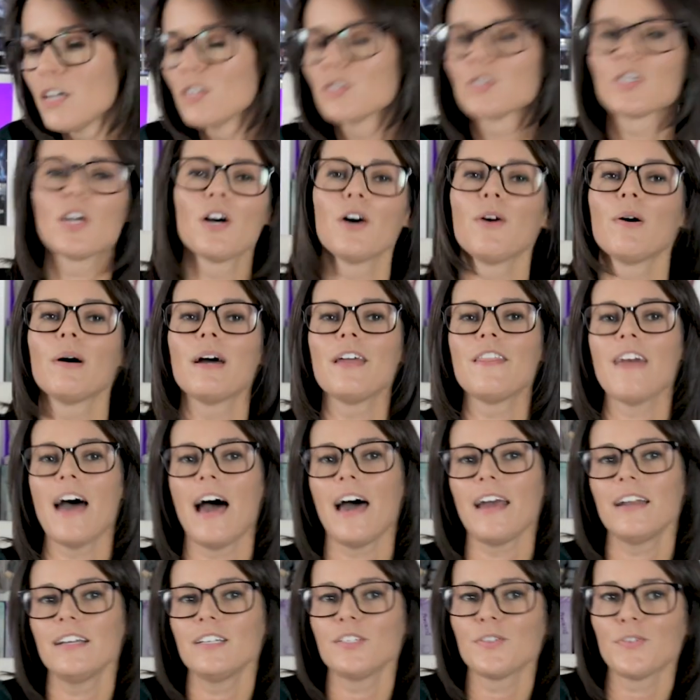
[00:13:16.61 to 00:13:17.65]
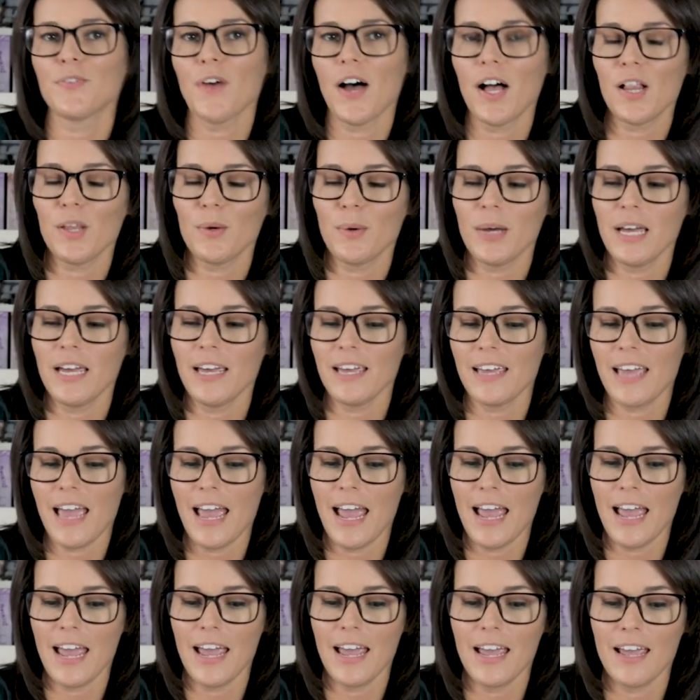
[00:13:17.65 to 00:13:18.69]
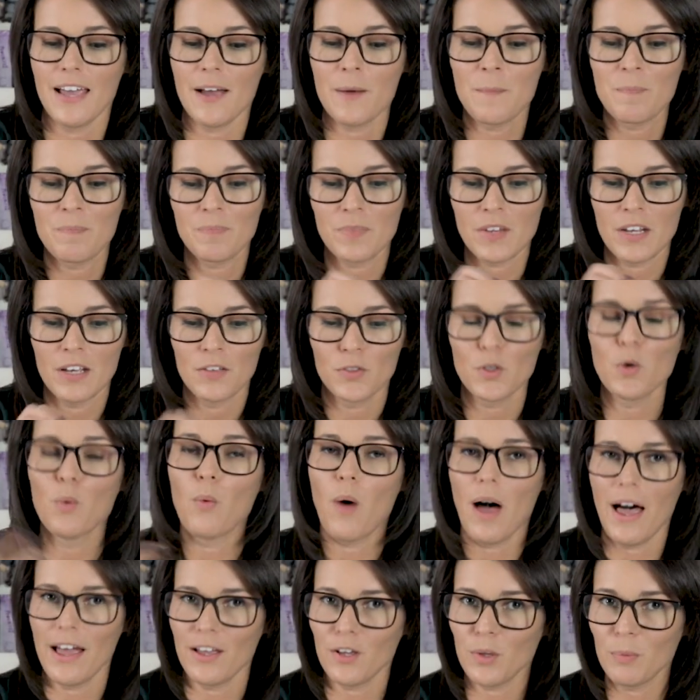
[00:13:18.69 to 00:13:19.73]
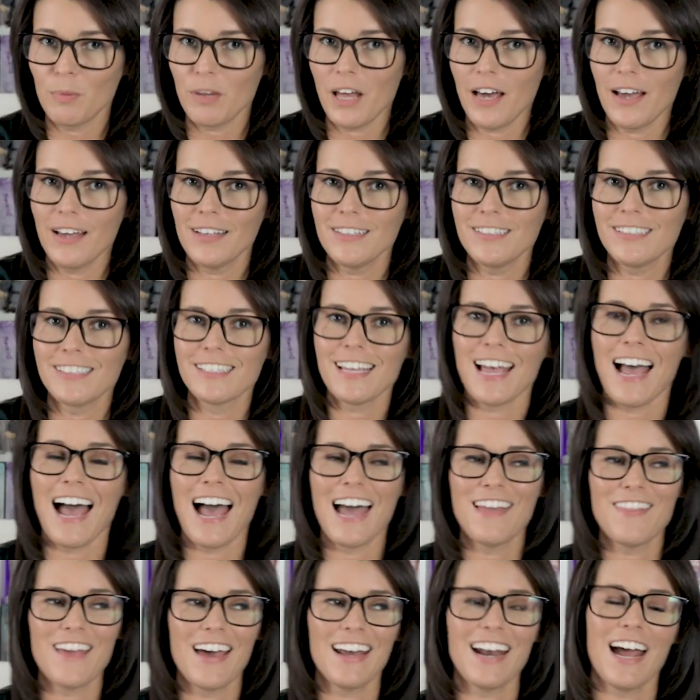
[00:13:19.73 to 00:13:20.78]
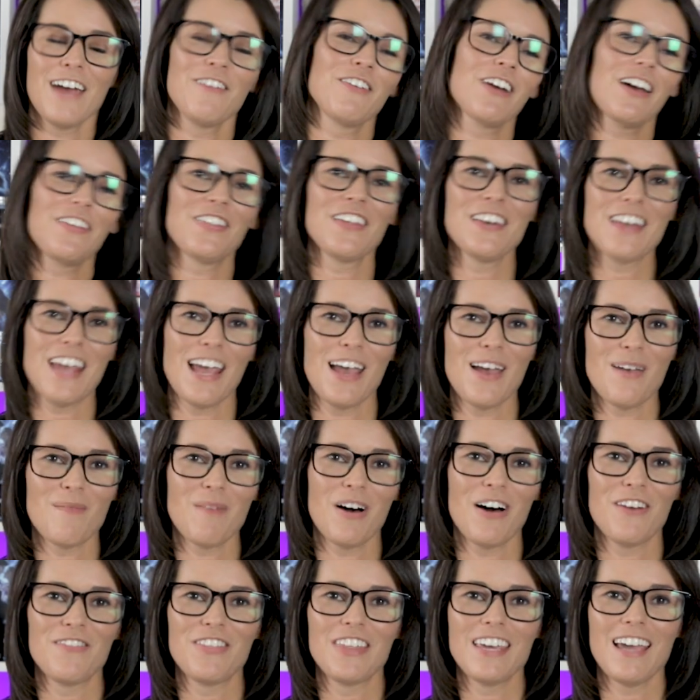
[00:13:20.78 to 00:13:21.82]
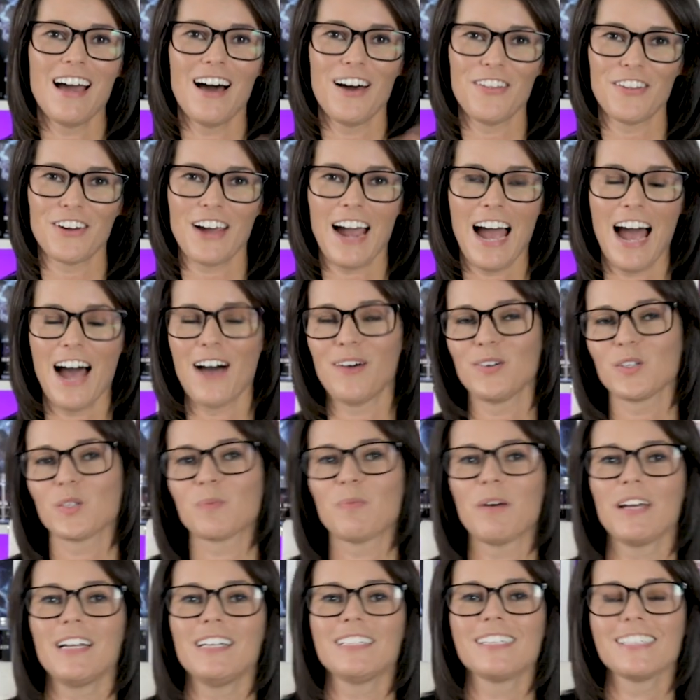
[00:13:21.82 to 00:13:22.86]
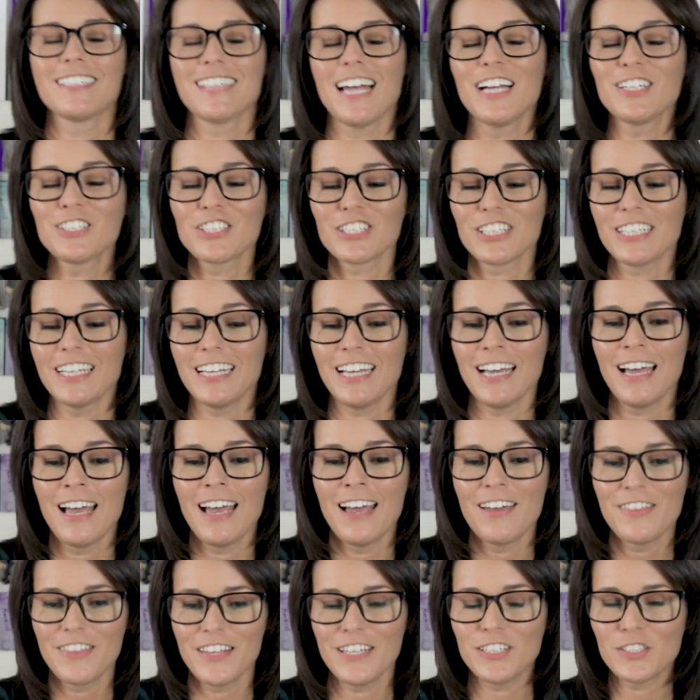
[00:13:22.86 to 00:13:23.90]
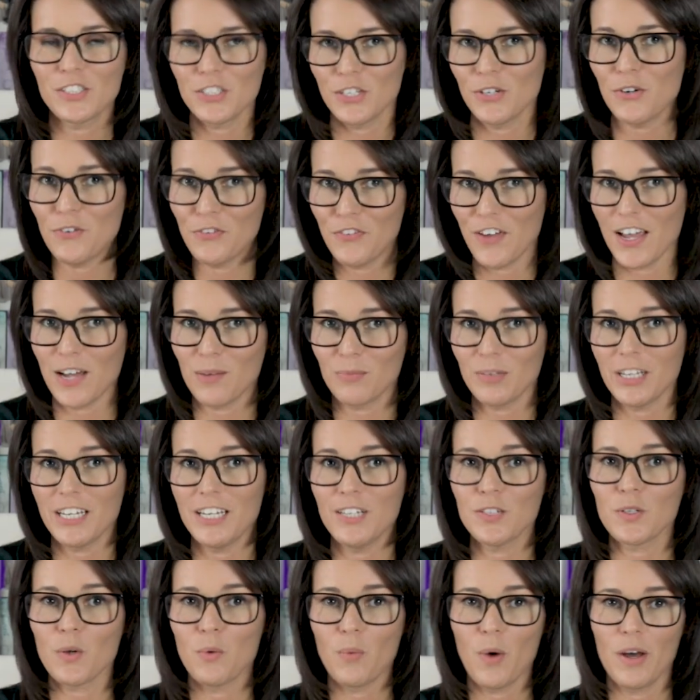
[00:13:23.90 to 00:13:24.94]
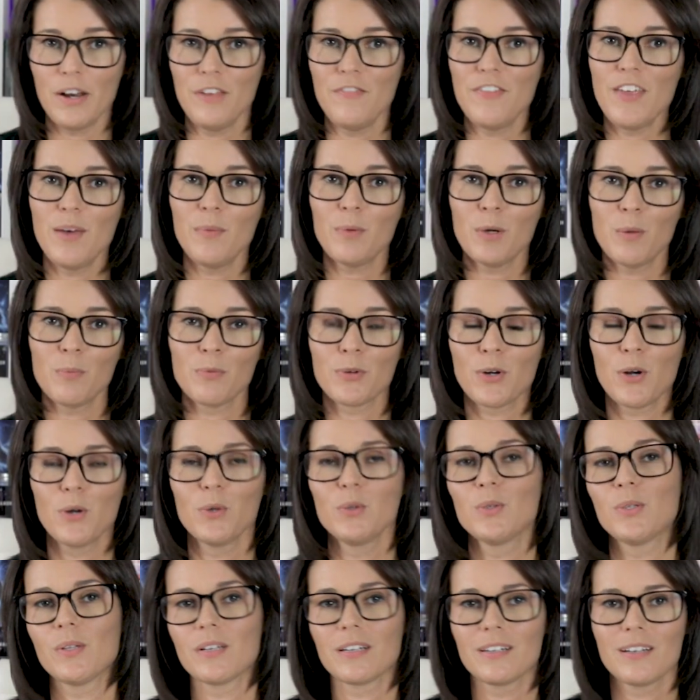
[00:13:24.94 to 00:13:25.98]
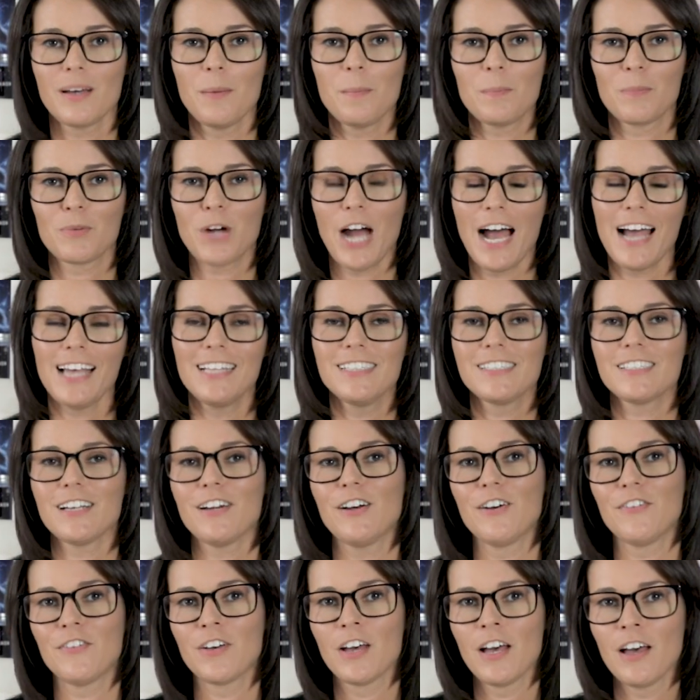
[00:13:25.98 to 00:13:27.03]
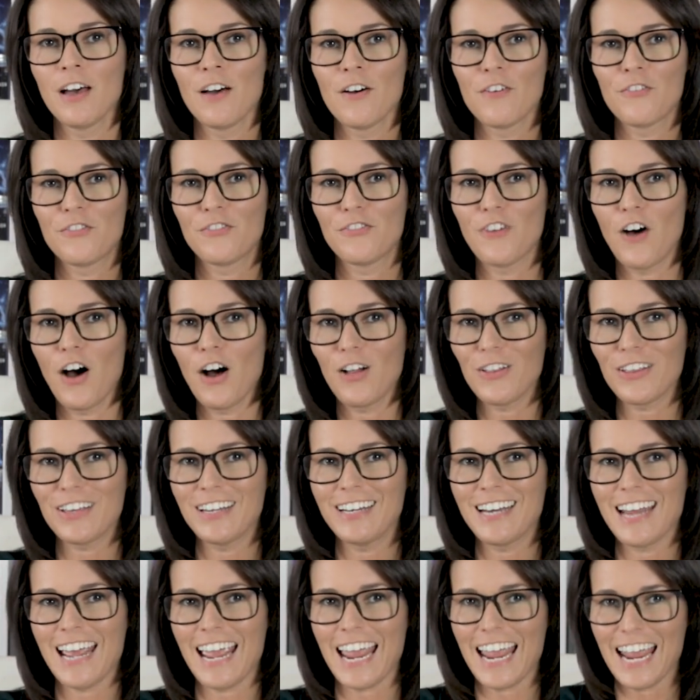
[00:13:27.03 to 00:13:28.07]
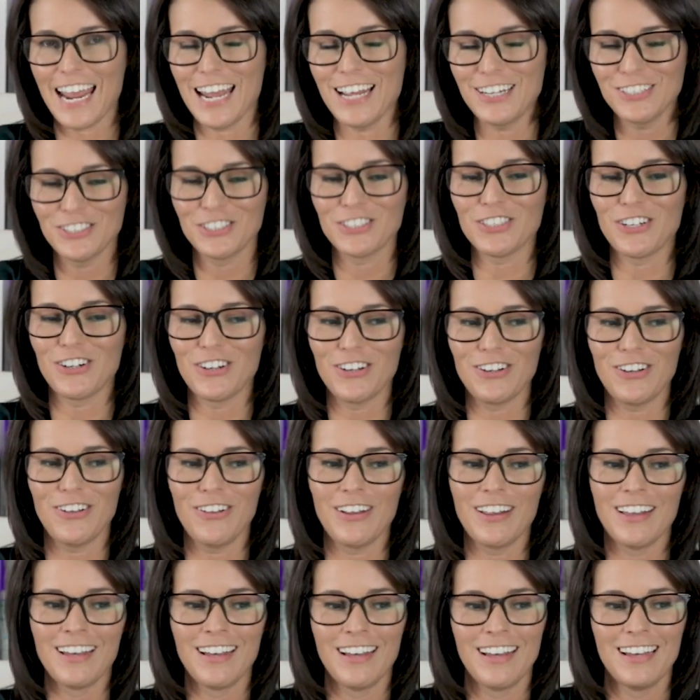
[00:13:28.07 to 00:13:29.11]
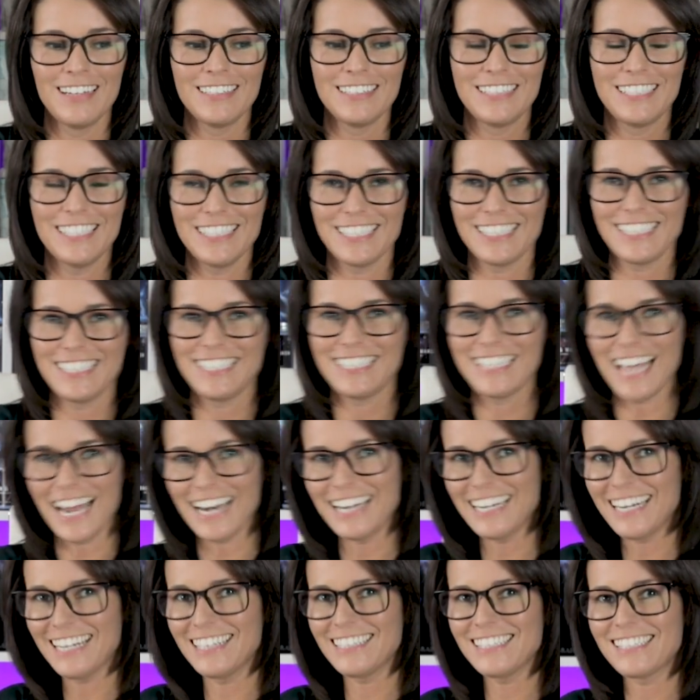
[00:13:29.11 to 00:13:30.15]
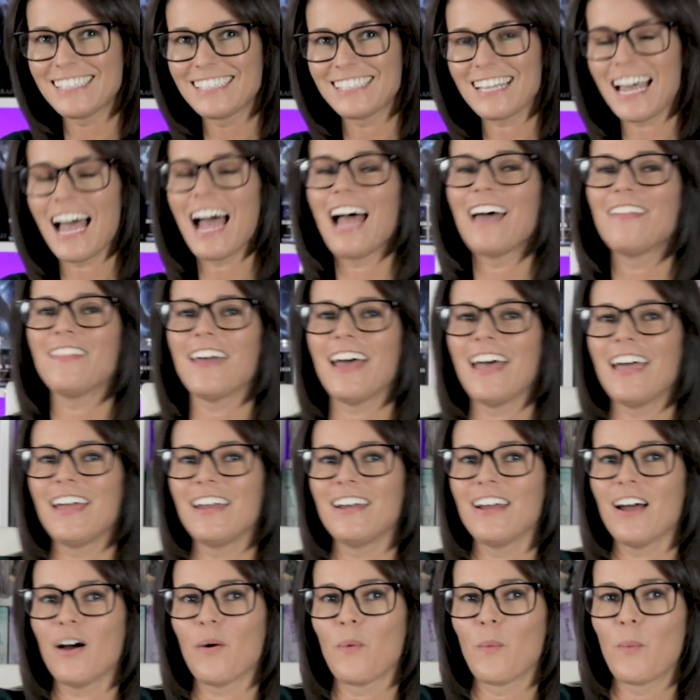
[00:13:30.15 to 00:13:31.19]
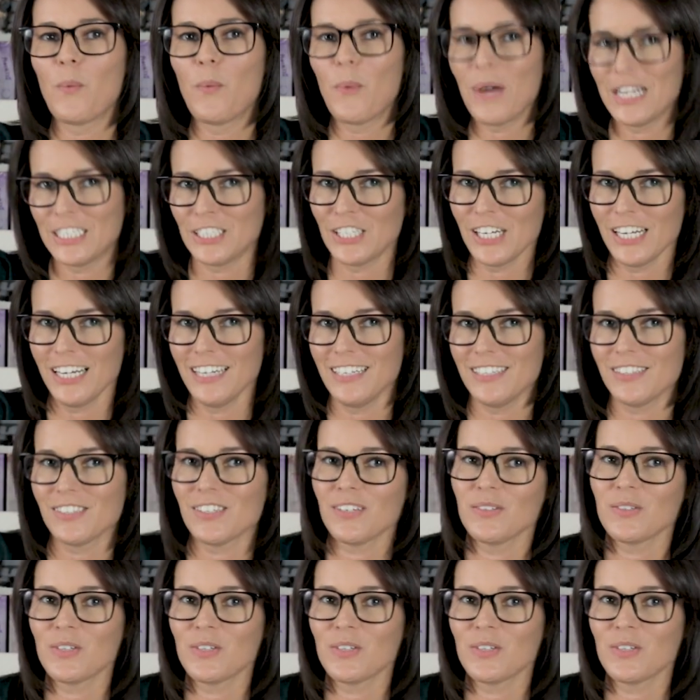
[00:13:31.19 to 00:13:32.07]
So that is following the Wildbloods, and then I forget the name of the other house, but it's essentially these two families, one of them comprised of fallen angel descendants and then witches.